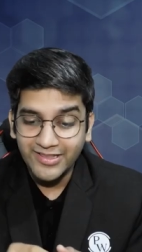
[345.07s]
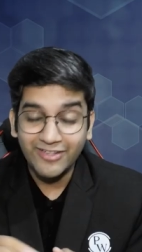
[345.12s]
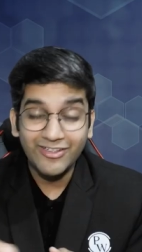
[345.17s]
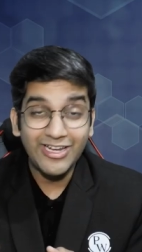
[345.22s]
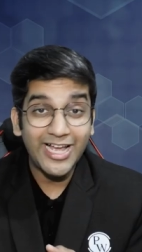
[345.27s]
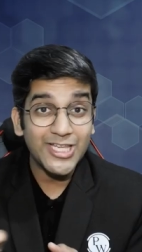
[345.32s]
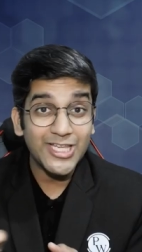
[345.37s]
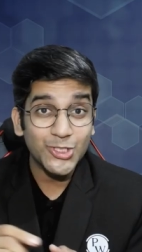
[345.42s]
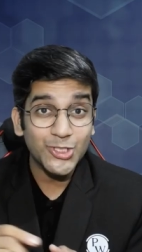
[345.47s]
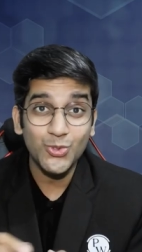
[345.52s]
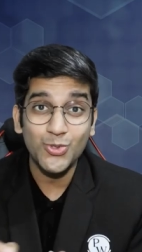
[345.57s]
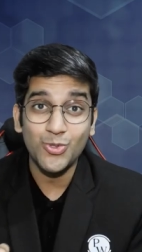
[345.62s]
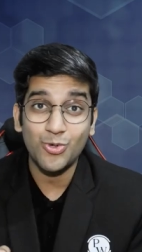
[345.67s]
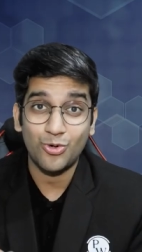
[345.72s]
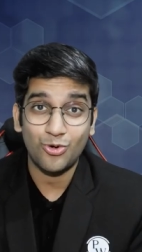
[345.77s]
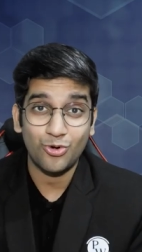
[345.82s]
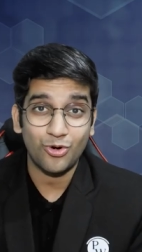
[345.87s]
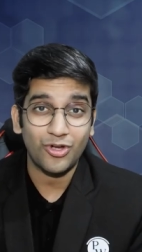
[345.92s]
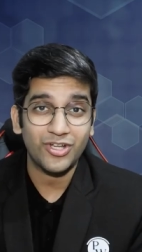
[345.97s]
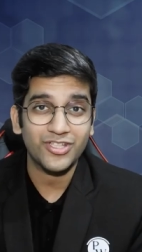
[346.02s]
They'll ask you to
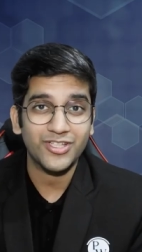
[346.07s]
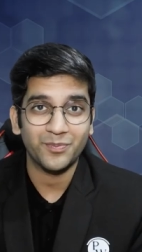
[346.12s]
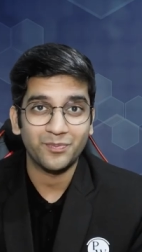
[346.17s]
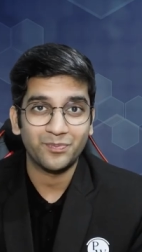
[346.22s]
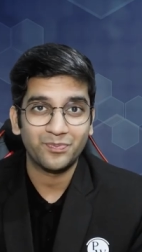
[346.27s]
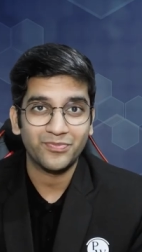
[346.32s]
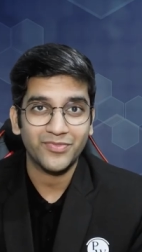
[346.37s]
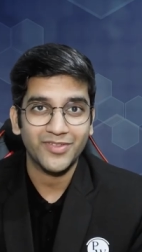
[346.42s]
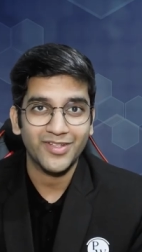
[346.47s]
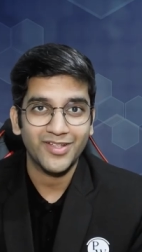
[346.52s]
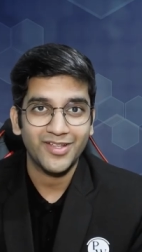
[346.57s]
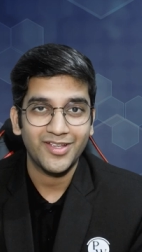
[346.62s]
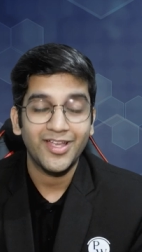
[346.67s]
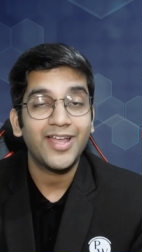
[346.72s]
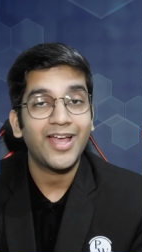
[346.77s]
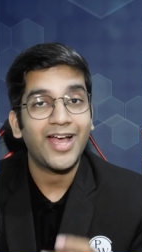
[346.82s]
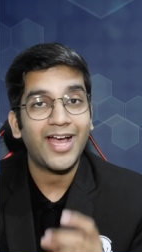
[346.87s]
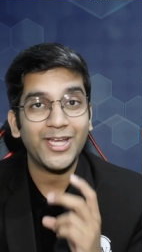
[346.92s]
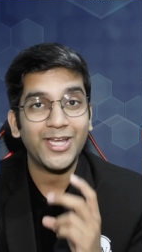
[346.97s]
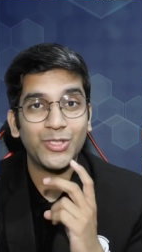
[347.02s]
draw them
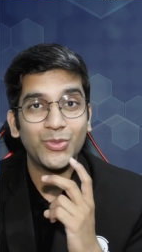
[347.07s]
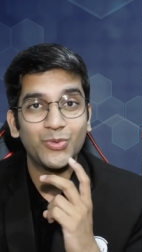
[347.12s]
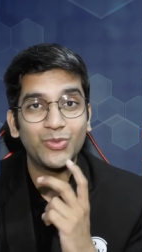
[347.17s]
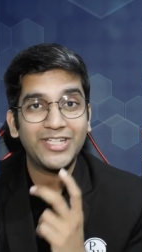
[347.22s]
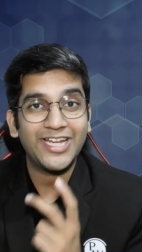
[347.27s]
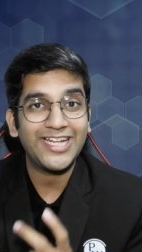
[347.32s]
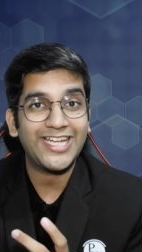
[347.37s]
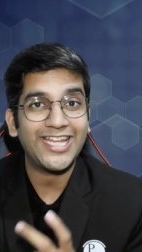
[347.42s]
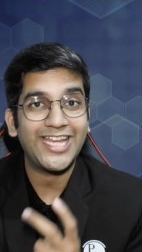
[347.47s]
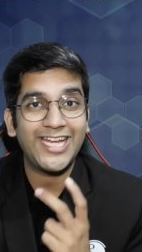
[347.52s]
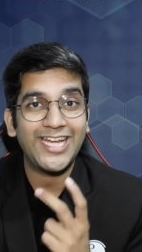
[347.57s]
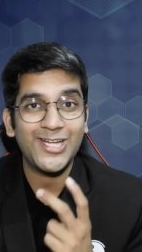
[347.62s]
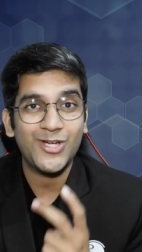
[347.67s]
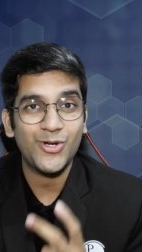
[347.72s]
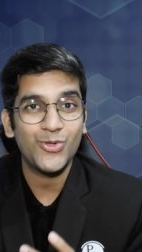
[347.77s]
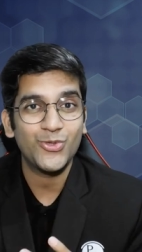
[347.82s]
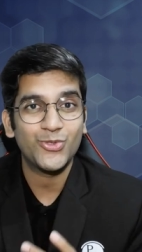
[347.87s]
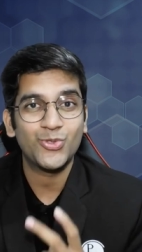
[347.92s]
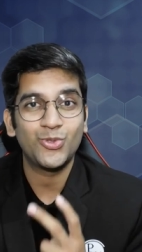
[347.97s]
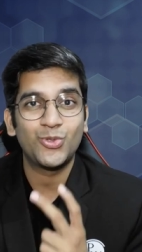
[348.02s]
and you will get
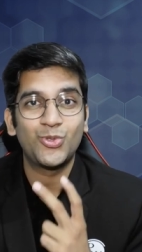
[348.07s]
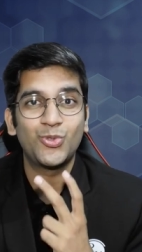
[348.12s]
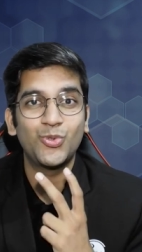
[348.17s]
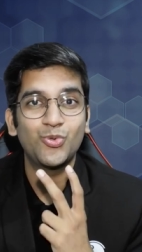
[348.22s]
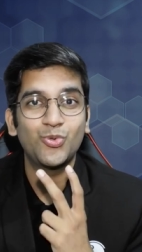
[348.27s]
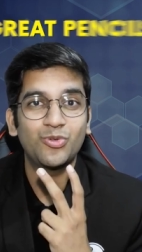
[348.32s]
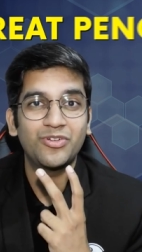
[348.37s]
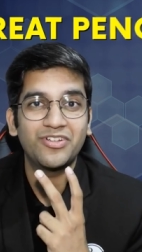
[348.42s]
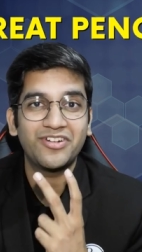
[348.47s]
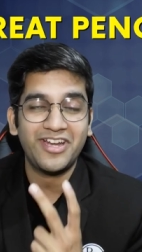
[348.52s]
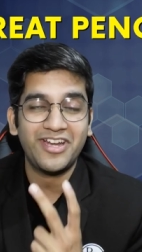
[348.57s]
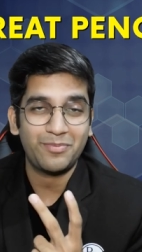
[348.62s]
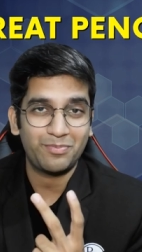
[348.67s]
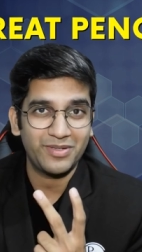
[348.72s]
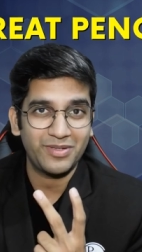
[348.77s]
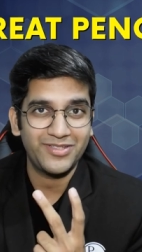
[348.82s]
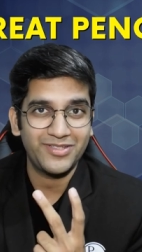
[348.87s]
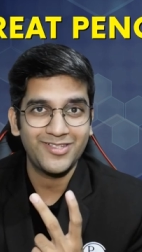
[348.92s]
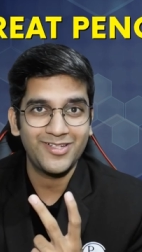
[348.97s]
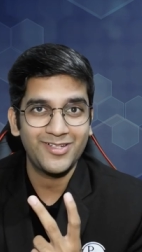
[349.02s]
introduced to two great
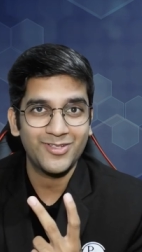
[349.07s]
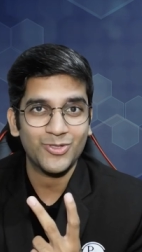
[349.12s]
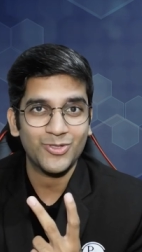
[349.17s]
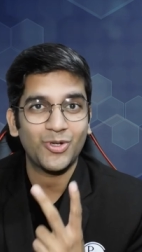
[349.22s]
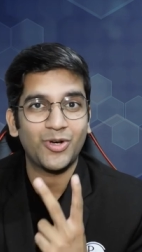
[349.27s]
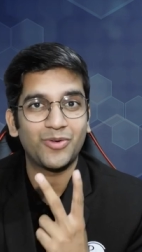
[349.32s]
pencils